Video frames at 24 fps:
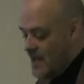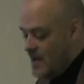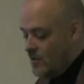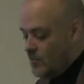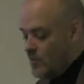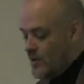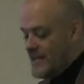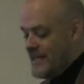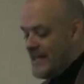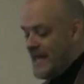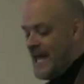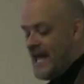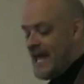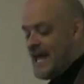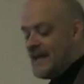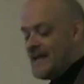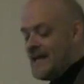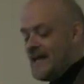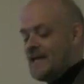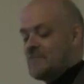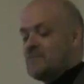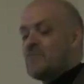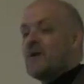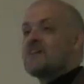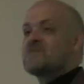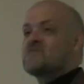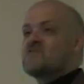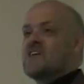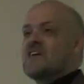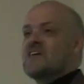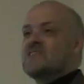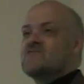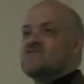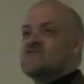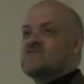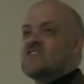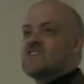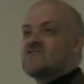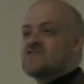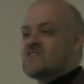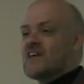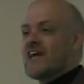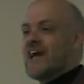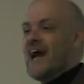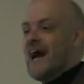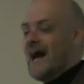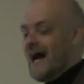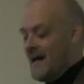We can and must
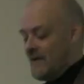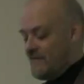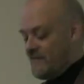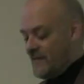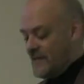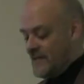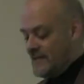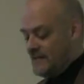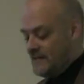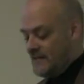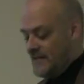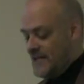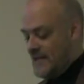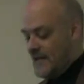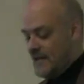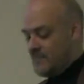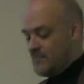insist confidently